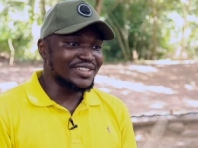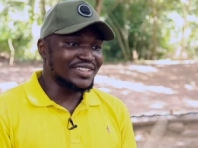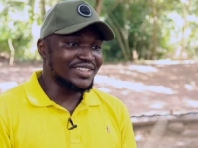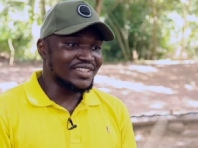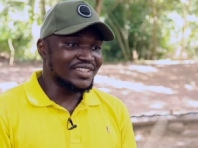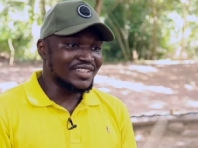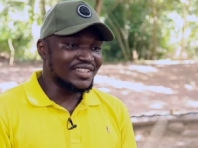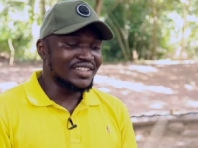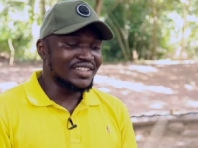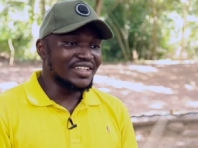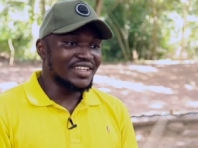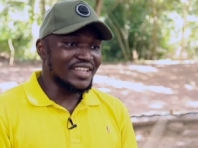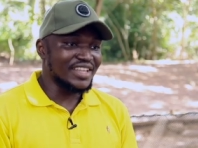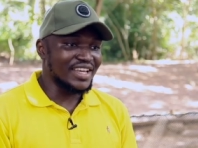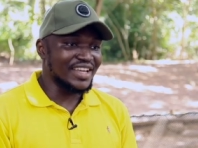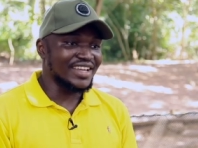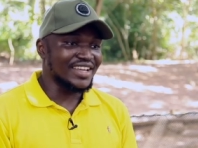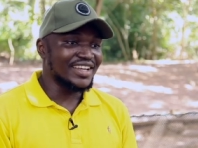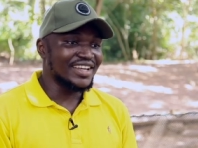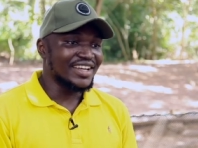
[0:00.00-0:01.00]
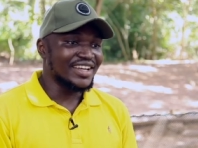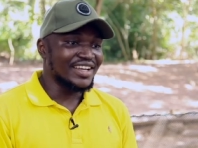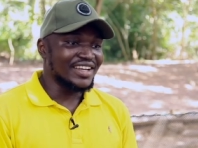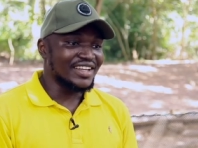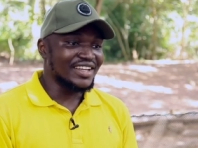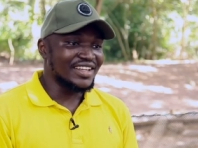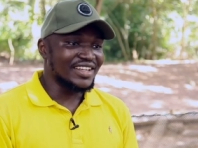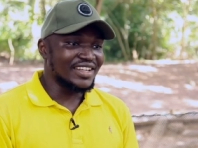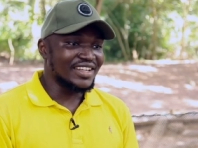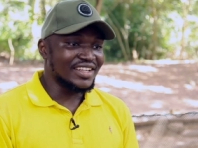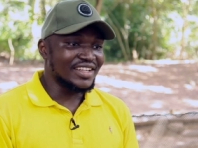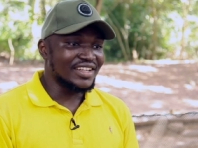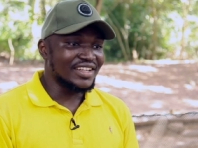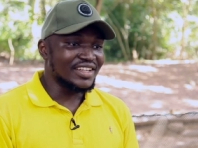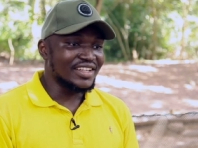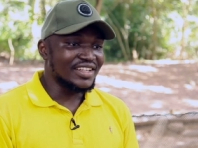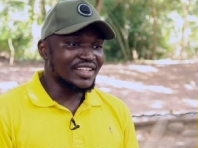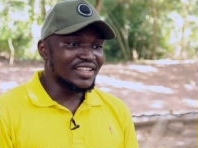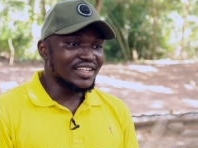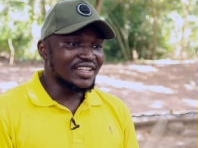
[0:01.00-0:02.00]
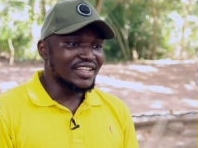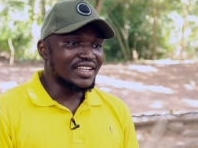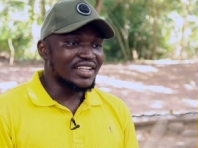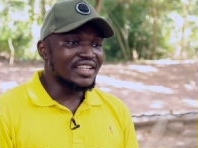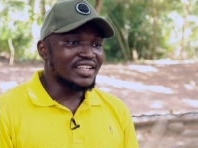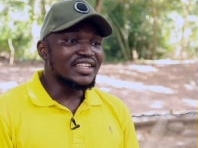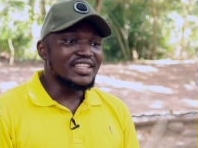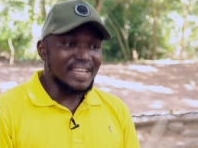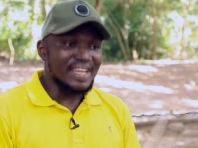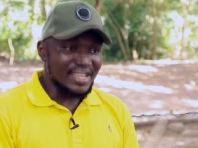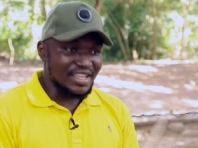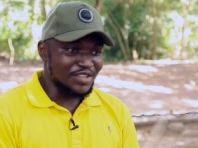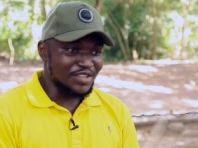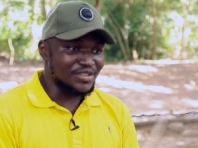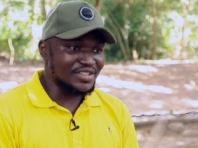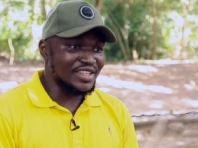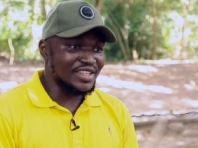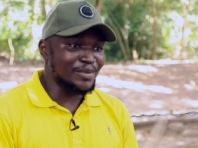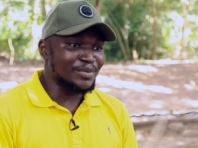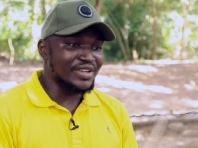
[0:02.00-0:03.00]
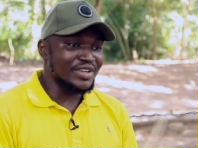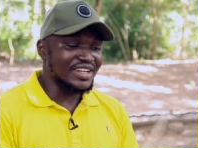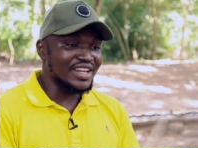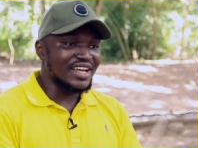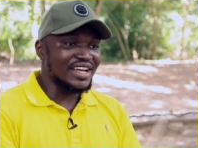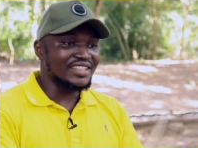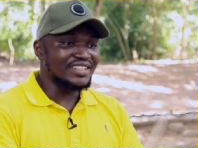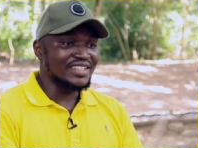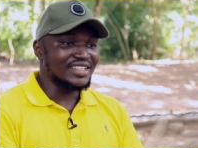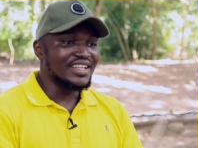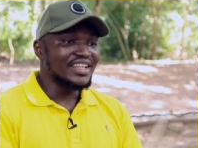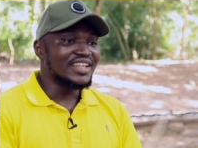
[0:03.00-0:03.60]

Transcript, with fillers: Okay. Yeah. I have to always step in that yeah, before I walk in into the